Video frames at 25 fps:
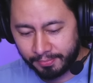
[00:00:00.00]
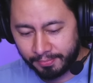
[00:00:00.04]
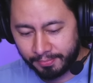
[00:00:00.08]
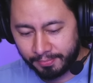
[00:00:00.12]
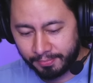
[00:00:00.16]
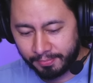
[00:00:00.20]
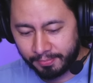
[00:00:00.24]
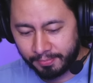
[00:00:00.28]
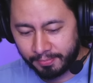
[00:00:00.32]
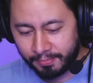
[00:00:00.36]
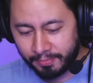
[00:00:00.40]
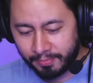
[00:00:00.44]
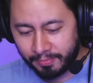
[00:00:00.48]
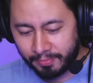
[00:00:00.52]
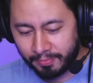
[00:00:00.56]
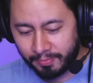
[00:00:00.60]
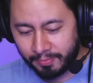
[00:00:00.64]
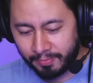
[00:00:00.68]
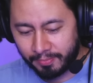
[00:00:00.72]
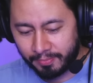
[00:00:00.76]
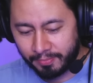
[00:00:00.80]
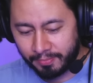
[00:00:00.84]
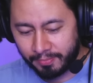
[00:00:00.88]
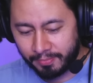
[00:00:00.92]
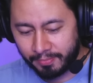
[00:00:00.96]

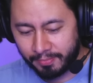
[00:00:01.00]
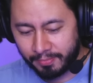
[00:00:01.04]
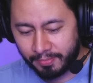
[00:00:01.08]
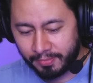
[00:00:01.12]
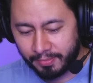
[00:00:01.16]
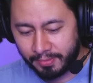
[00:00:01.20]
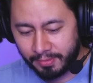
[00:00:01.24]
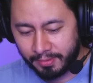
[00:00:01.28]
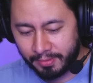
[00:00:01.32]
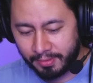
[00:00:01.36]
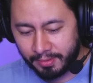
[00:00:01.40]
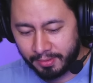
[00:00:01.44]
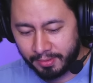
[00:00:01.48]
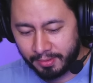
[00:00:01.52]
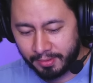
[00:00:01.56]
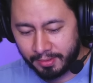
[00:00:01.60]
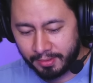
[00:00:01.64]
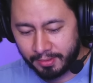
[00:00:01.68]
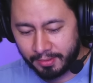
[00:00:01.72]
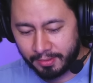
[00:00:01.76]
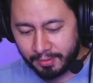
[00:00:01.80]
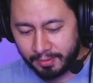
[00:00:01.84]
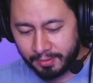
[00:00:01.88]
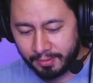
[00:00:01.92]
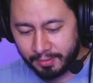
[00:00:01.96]

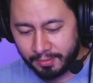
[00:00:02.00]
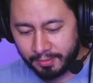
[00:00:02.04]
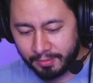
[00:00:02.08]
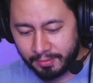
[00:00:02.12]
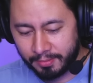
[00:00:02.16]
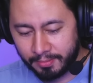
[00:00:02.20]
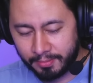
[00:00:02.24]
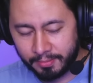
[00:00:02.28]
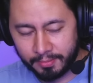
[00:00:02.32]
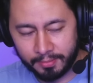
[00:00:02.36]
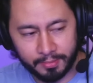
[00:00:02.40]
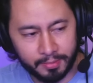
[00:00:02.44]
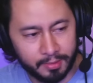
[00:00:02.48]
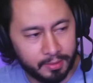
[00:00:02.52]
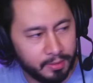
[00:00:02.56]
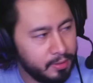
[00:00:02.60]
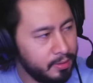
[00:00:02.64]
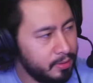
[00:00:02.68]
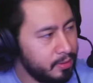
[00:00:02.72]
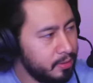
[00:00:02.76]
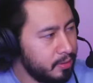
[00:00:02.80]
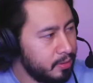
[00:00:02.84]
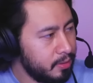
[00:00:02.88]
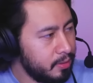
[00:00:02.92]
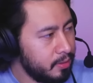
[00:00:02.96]

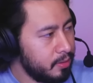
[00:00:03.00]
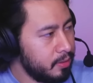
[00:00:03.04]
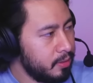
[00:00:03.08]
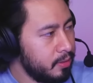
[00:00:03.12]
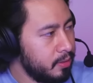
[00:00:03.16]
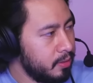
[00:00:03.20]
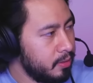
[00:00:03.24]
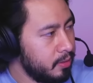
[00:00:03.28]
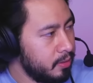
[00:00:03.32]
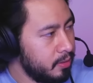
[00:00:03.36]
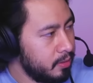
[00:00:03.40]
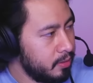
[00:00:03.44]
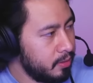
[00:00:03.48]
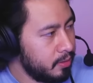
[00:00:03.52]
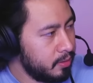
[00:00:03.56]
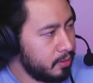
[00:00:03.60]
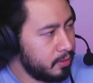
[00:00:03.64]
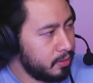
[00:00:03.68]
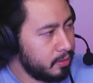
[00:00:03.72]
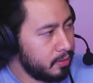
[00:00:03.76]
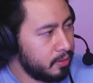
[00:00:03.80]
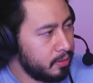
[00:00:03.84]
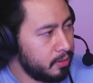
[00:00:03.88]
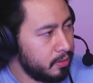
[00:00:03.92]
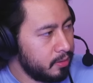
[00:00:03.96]

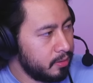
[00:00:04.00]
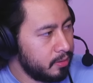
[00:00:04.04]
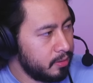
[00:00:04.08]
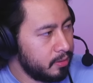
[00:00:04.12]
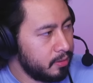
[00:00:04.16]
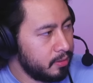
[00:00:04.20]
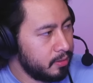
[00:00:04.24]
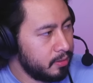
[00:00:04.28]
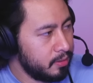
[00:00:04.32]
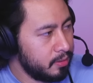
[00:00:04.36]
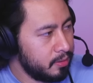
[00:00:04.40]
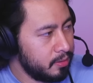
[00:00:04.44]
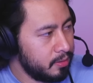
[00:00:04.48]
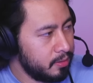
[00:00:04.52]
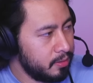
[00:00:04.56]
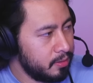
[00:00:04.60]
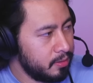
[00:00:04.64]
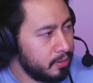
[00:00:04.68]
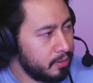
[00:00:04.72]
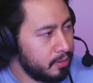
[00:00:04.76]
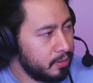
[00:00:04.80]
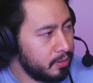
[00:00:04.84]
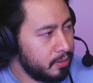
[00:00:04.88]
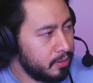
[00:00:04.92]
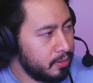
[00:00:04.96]

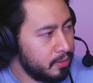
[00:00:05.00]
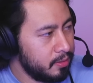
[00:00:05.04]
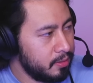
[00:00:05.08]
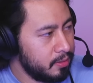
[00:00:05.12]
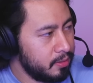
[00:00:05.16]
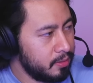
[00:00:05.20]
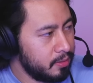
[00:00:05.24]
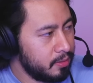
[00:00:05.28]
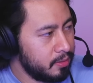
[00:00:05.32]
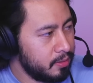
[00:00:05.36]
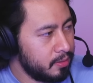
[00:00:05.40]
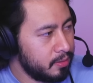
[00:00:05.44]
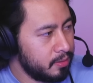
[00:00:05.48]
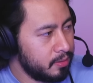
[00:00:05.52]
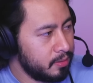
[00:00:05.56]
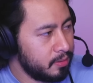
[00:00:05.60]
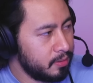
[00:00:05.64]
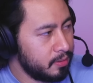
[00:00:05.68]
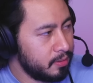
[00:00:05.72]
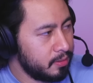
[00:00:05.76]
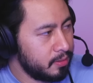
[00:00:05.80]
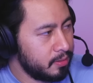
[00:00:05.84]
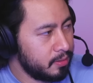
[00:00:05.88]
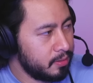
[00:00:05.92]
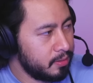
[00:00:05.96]

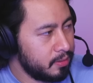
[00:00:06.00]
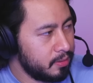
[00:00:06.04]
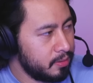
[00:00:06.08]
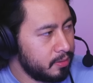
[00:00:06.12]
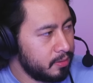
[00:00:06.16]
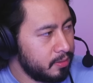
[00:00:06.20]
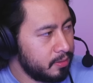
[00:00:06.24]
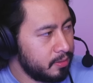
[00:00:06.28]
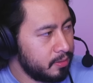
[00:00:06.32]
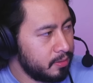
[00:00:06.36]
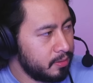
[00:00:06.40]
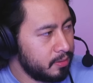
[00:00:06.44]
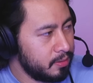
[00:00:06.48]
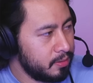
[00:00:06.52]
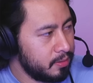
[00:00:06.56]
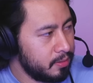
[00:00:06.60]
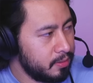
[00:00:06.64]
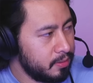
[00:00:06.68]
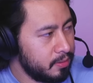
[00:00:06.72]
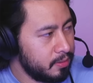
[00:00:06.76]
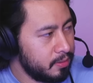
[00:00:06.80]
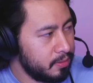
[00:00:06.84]
This person isn't speaking.